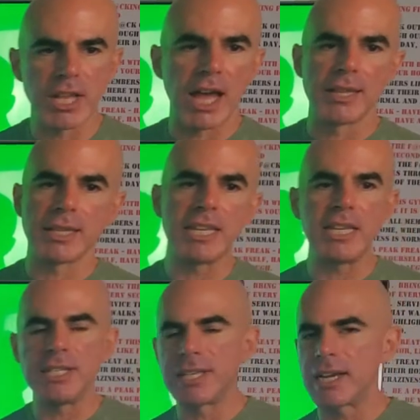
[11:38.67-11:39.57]
on
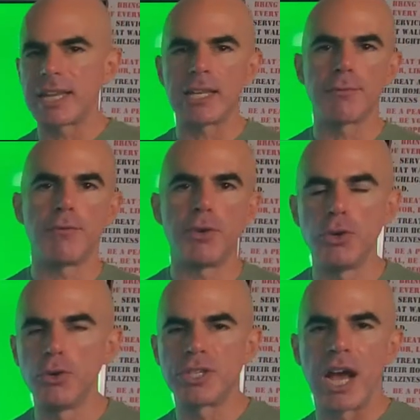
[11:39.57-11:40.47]
leads, on getting
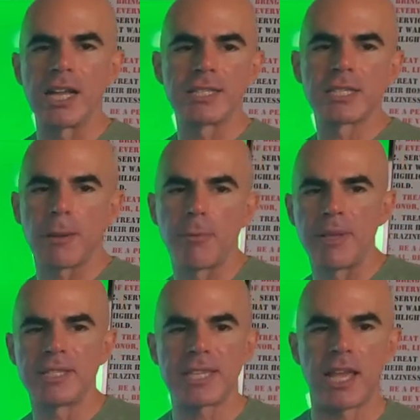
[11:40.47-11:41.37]
reviews, on
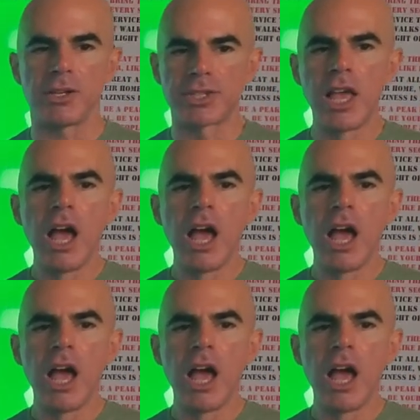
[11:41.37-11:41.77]
supplement sales,